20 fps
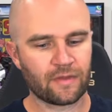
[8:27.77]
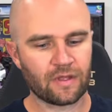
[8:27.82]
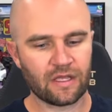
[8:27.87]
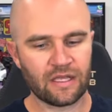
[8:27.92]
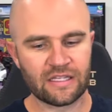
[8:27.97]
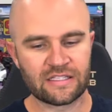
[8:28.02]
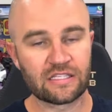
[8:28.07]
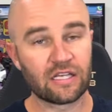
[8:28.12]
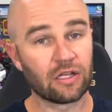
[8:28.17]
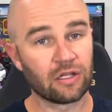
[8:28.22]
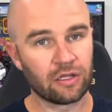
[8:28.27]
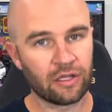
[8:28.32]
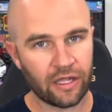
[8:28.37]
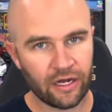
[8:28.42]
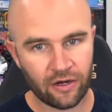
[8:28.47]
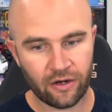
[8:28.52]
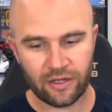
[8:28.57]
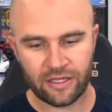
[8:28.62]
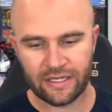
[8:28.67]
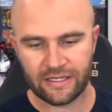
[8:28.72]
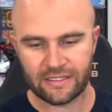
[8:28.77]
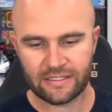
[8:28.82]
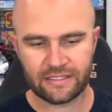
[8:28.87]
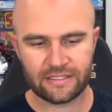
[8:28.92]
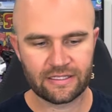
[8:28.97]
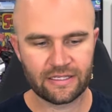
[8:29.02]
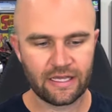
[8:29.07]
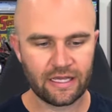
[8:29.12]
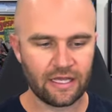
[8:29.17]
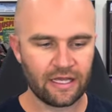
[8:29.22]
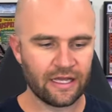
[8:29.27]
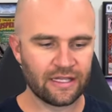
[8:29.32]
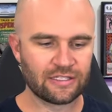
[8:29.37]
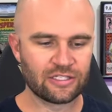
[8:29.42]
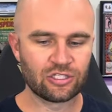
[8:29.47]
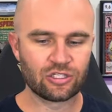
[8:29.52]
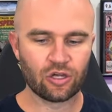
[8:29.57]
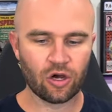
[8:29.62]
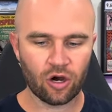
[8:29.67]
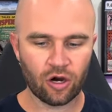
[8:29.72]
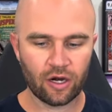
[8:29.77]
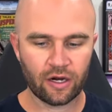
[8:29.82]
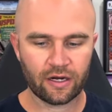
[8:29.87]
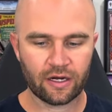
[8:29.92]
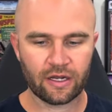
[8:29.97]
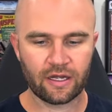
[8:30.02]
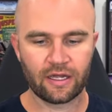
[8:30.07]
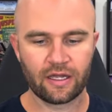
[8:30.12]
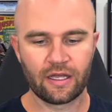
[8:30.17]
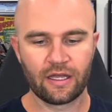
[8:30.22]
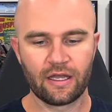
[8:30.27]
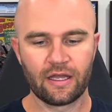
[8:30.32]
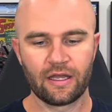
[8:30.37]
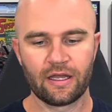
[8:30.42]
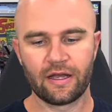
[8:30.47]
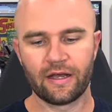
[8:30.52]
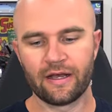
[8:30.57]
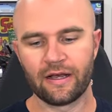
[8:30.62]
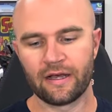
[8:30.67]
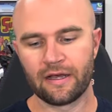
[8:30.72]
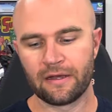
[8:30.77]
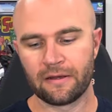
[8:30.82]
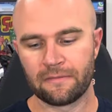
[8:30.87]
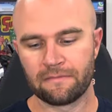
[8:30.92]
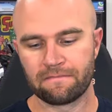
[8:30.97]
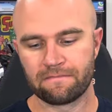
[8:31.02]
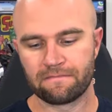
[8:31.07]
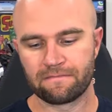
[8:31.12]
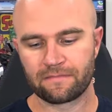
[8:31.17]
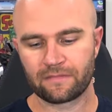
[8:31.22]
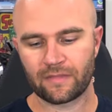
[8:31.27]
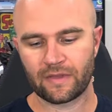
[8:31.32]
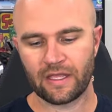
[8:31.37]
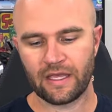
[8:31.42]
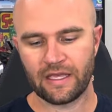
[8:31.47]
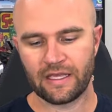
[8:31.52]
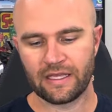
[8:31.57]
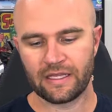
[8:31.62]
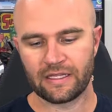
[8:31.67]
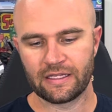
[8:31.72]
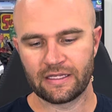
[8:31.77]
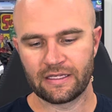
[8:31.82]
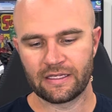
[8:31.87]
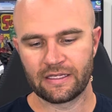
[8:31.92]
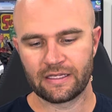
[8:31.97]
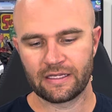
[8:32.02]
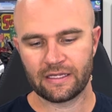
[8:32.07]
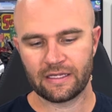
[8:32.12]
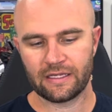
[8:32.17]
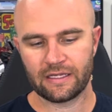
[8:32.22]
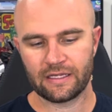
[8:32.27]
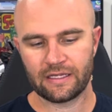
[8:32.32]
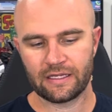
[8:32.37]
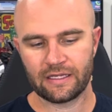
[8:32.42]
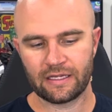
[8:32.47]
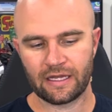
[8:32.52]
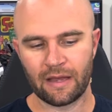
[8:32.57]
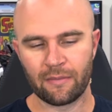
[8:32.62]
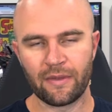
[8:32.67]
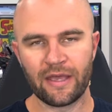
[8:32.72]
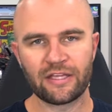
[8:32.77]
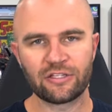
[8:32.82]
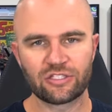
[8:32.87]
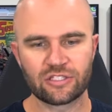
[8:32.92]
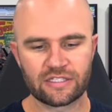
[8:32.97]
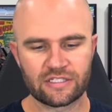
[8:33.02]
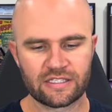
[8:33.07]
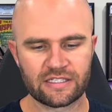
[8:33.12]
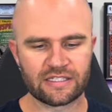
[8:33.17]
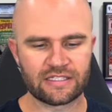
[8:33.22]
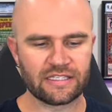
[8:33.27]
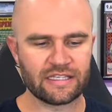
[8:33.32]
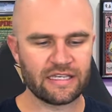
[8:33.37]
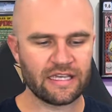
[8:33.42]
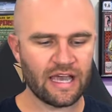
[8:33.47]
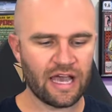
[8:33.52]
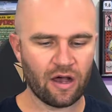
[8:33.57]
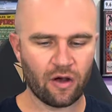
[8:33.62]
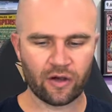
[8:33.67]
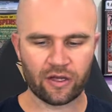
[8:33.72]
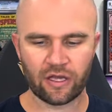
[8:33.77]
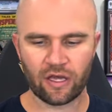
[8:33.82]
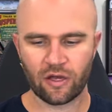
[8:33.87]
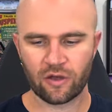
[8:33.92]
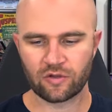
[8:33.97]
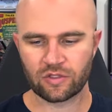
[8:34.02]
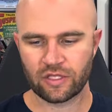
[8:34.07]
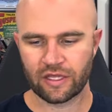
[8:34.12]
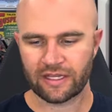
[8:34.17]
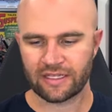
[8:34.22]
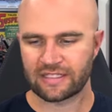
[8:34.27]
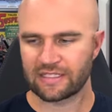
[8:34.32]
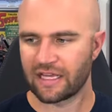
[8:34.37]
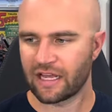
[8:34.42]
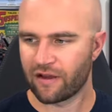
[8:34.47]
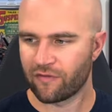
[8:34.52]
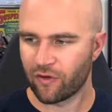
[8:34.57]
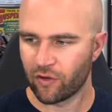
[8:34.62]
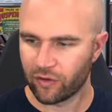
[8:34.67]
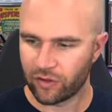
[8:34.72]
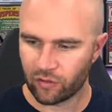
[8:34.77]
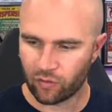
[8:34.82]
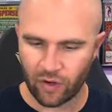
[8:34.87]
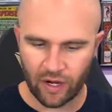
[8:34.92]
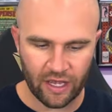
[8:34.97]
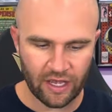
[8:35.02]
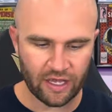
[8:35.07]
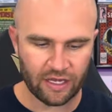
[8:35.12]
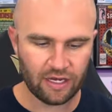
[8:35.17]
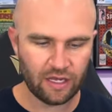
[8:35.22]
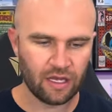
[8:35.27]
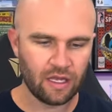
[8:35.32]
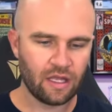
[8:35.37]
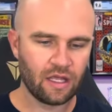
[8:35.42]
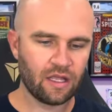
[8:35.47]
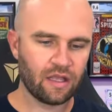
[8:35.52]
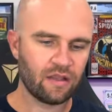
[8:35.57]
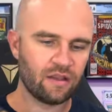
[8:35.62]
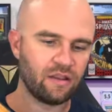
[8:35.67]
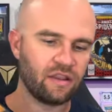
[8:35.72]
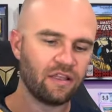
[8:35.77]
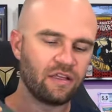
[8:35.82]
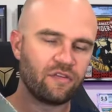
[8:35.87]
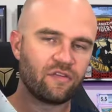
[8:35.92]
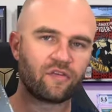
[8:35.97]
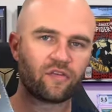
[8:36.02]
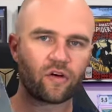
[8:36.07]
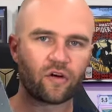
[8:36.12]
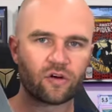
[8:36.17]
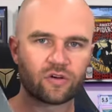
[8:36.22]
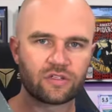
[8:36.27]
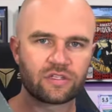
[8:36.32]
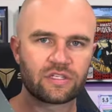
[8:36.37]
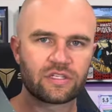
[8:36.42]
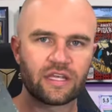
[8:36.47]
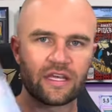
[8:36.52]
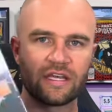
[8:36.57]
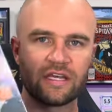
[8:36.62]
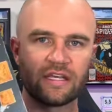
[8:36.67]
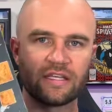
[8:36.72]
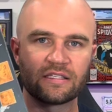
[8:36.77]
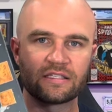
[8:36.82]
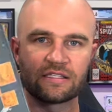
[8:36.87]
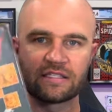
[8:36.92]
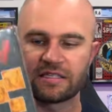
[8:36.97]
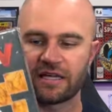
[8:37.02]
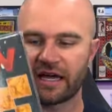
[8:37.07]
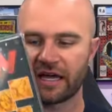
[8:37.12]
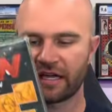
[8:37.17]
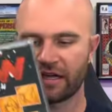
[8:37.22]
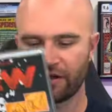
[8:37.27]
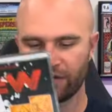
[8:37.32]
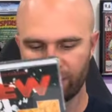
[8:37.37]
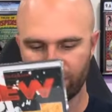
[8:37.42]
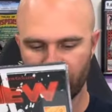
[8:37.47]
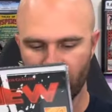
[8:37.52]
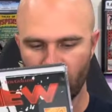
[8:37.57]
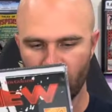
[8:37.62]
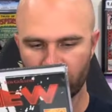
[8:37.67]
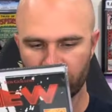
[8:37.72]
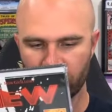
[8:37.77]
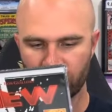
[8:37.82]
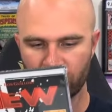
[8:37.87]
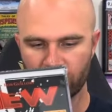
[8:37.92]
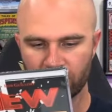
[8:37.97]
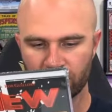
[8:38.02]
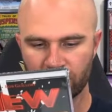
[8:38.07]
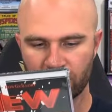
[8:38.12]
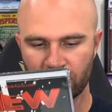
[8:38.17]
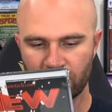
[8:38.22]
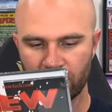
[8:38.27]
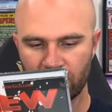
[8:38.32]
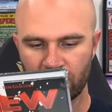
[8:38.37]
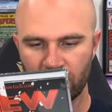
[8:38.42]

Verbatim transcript: it's hilarious. It's dark. Um, and uh, I'm anxious to see how it goes. Like I said, I've only read the first and second volumes,